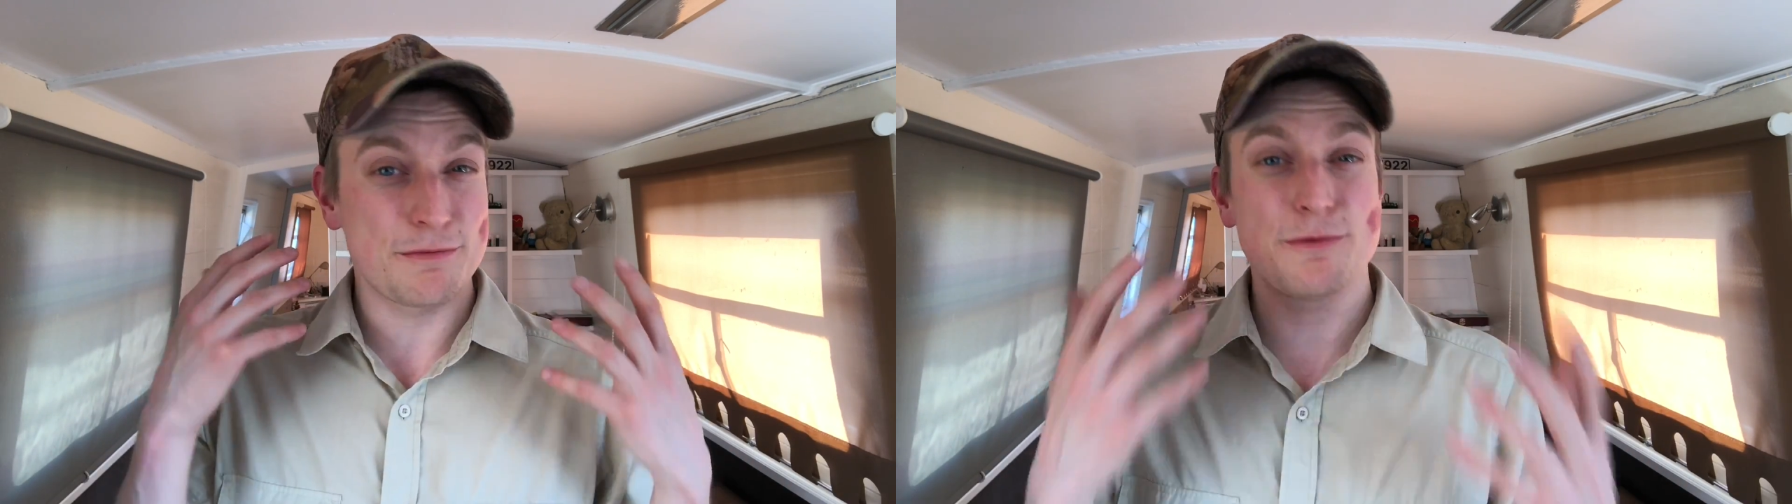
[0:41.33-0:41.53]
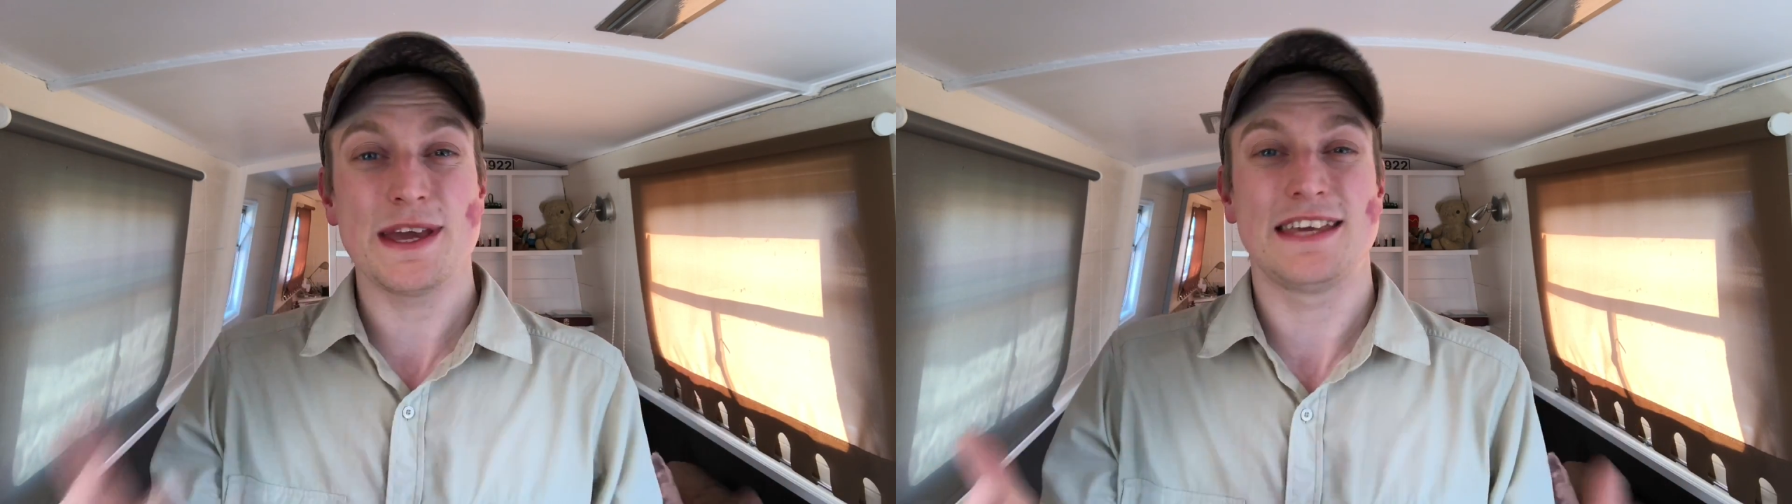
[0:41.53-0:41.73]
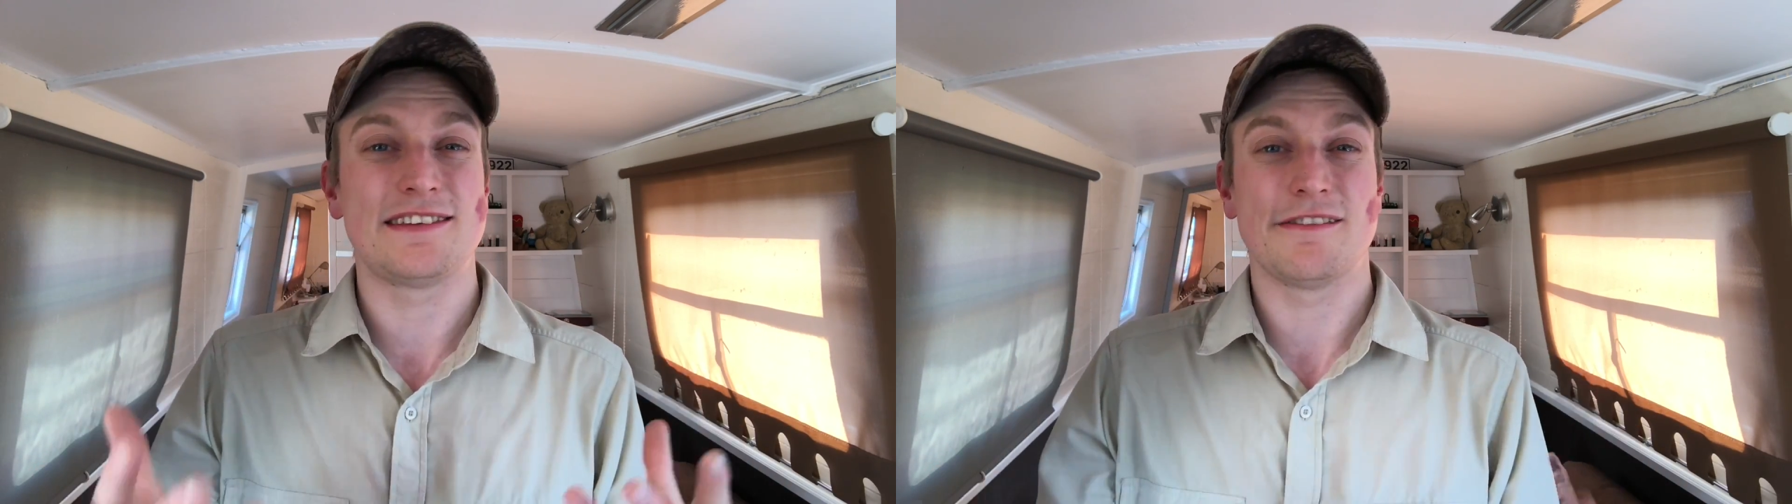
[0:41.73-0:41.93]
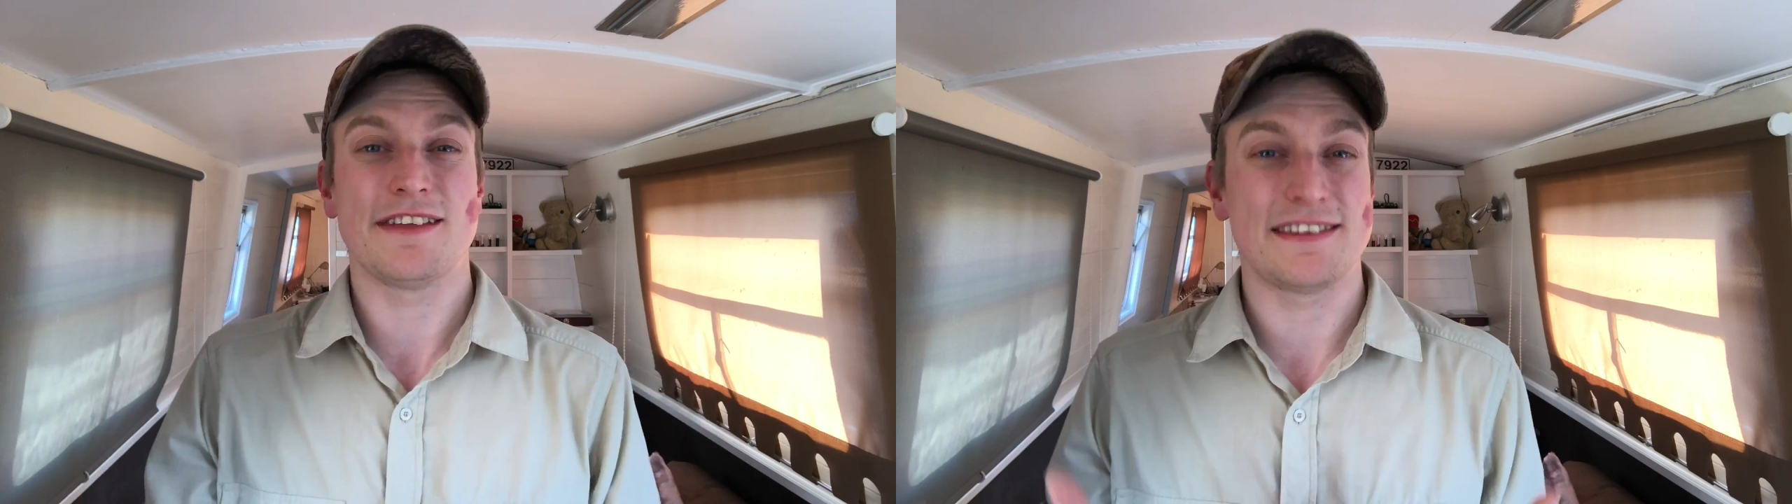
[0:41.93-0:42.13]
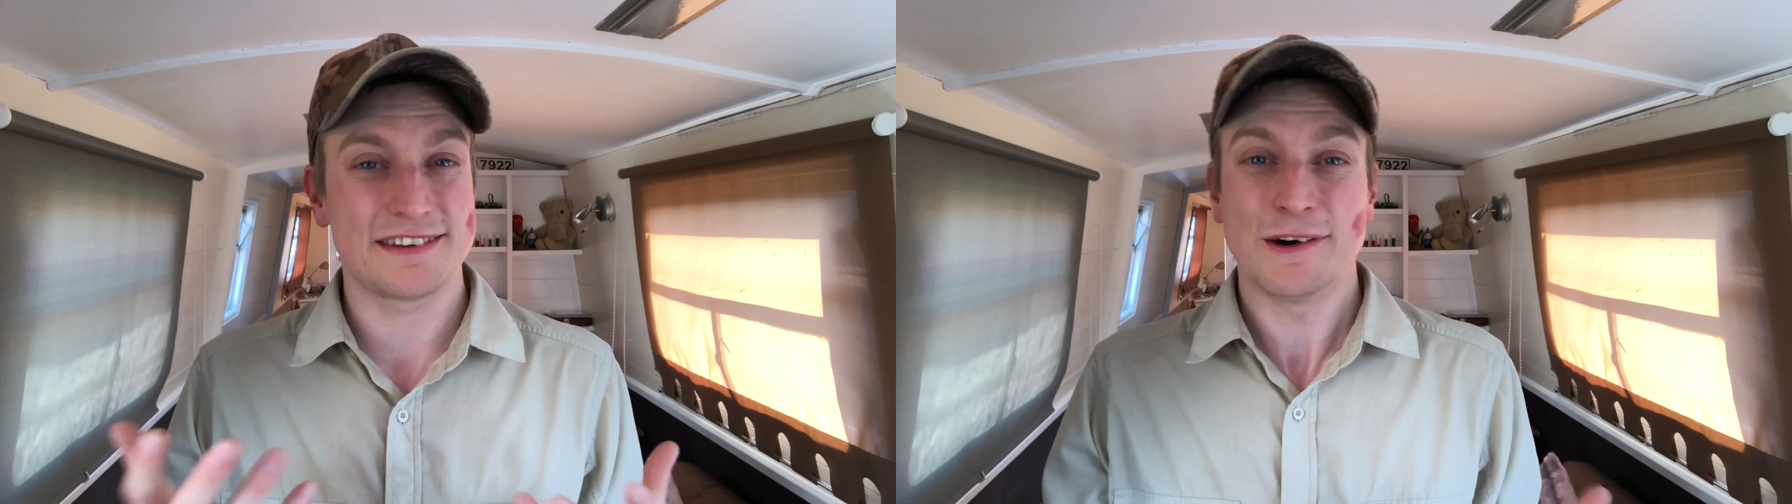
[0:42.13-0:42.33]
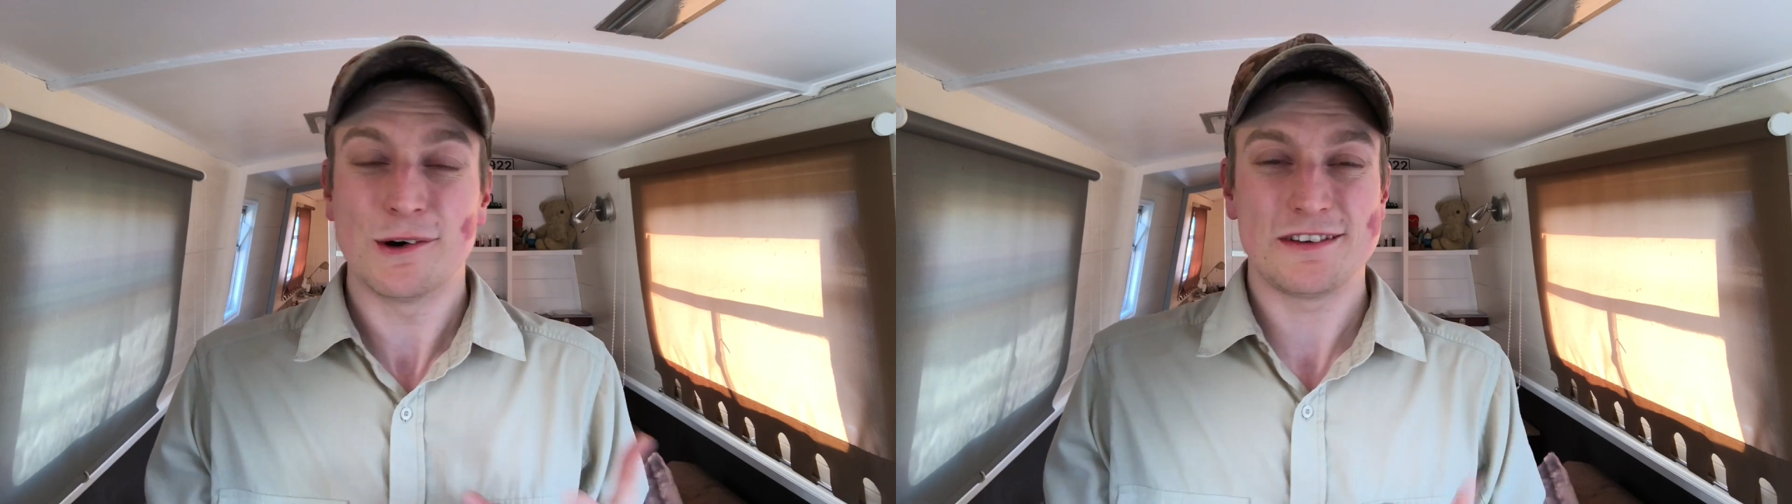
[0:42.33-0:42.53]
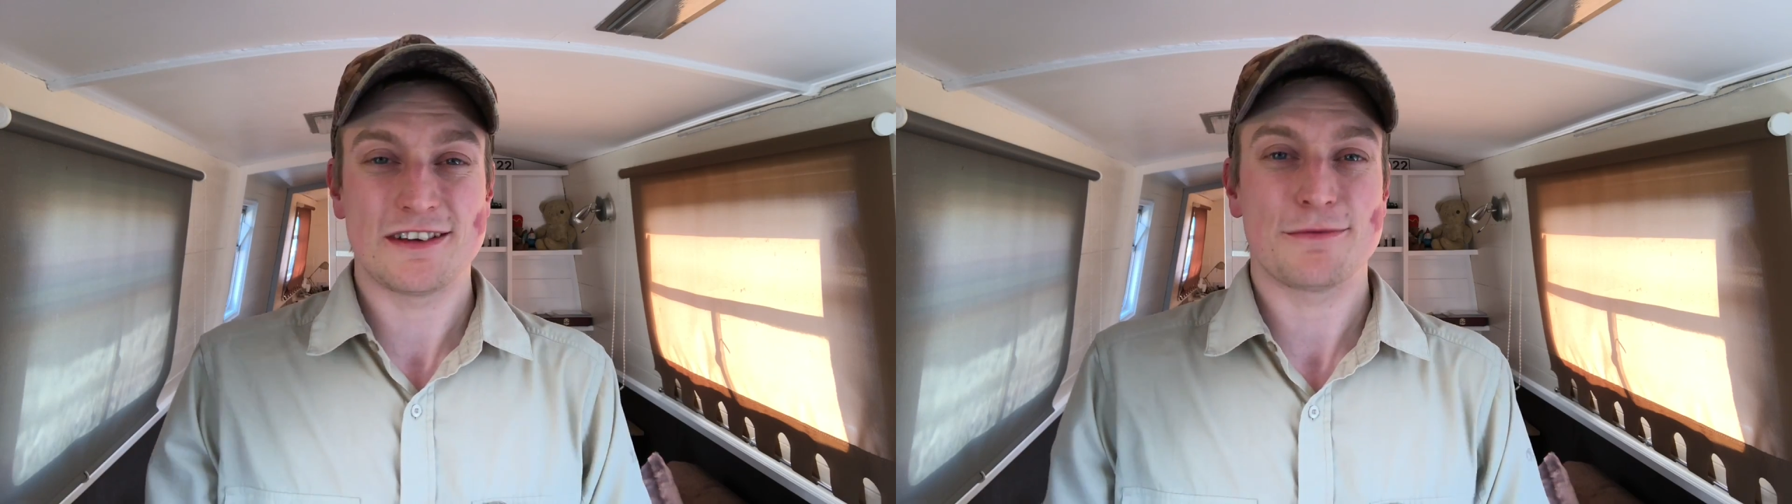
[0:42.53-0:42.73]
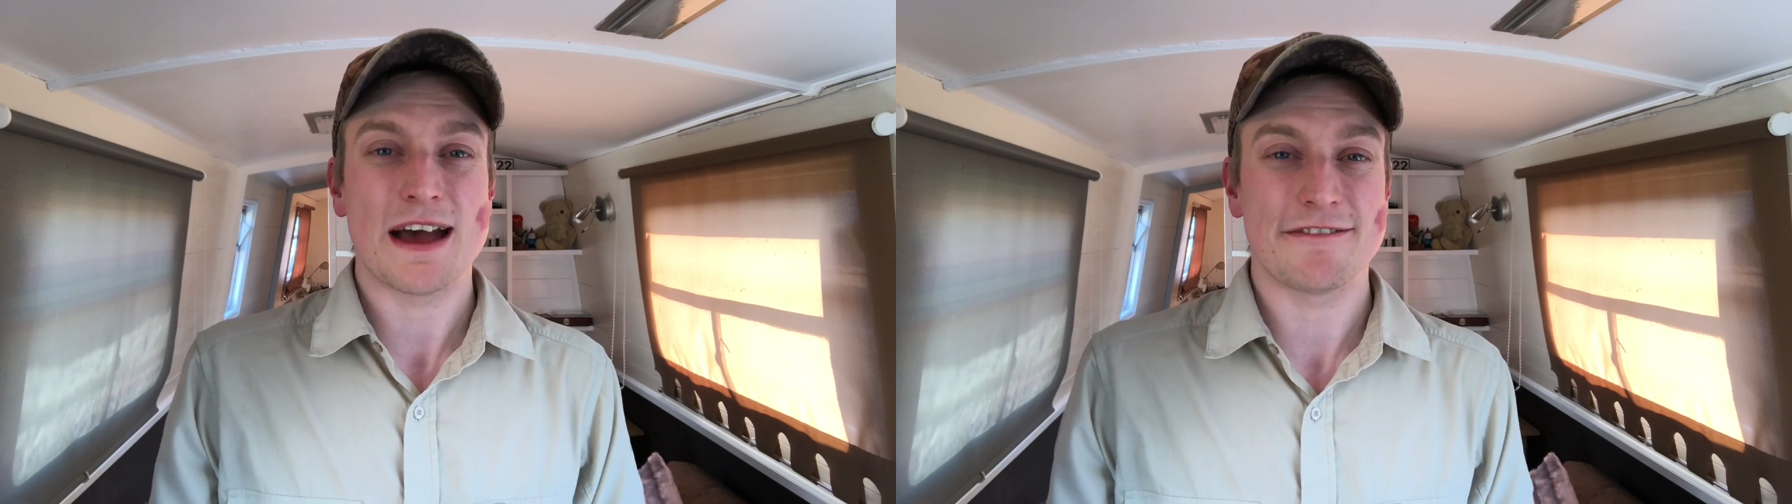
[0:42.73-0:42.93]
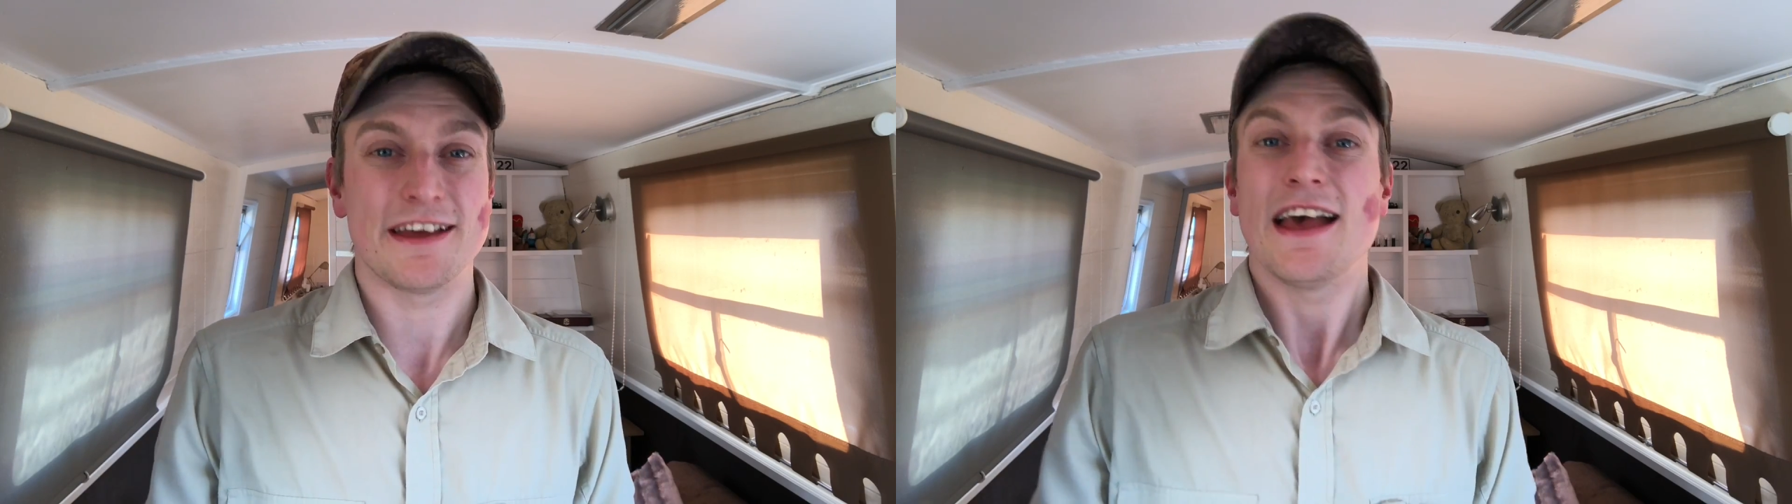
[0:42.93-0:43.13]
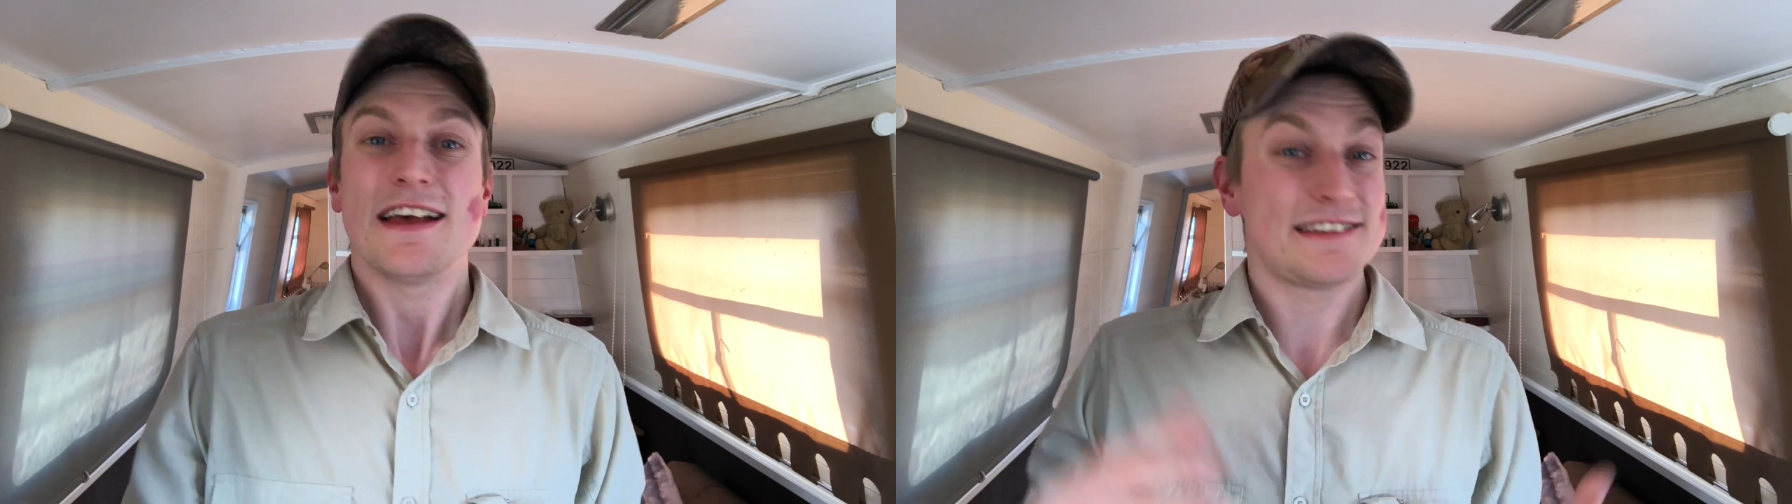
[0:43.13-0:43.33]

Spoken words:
weeks of this gorgeous weather